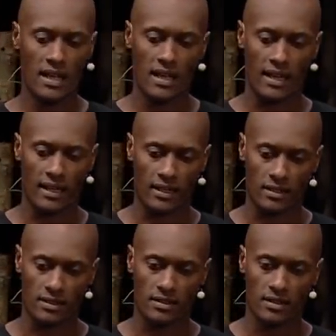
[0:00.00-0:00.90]

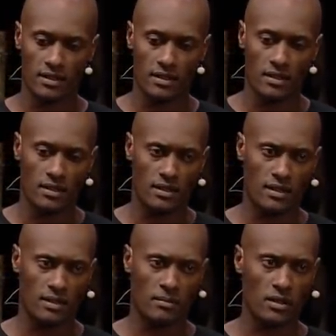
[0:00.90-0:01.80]
and
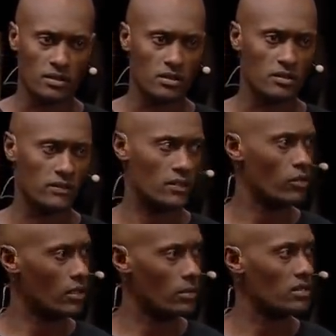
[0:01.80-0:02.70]
uh, multitudes of
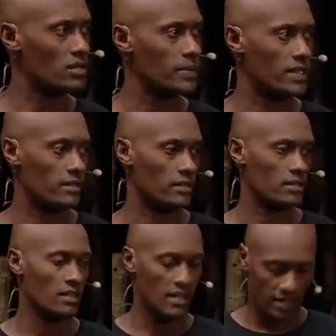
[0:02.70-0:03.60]
incredible speakers,
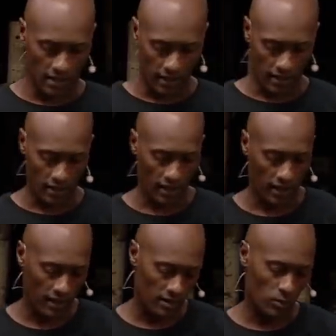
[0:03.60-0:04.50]
that
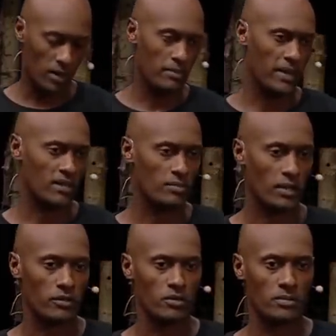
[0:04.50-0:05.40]
I went back to my
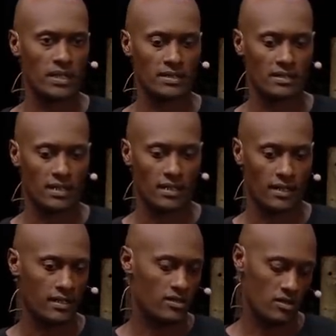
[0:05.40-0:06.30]
room last night and
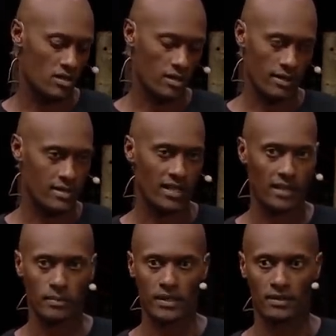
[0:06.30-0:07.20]
I just started
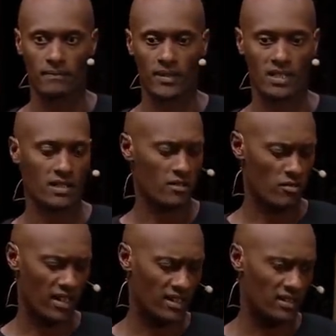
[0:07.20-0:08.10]
typing. I started
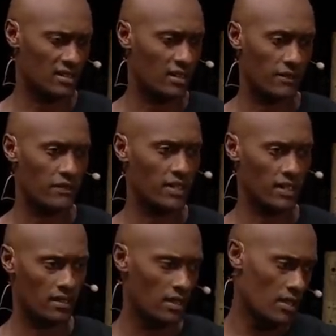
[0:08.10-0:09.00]
writing stuff
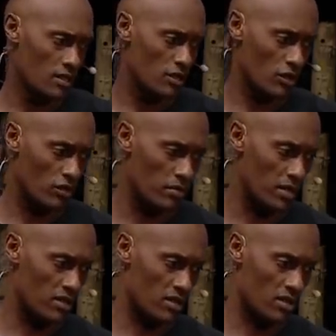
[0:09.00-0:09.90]
that showed me
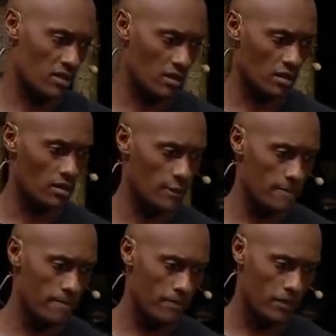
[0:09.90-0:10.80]
just the,
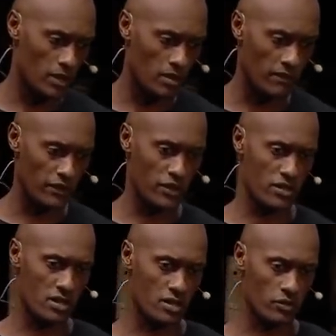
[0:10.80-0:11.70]
the
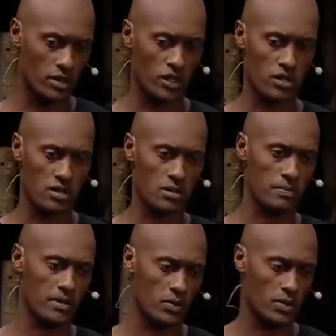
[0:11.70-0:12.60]
convergence and relationship
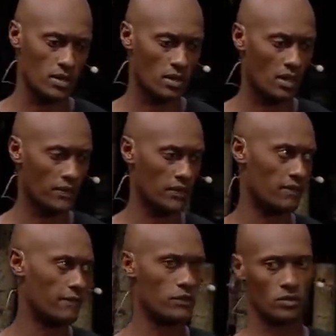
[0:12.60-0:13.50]
between coffee and
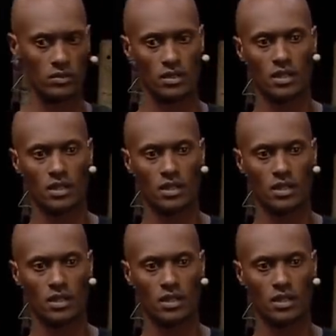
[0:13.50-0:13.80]
food.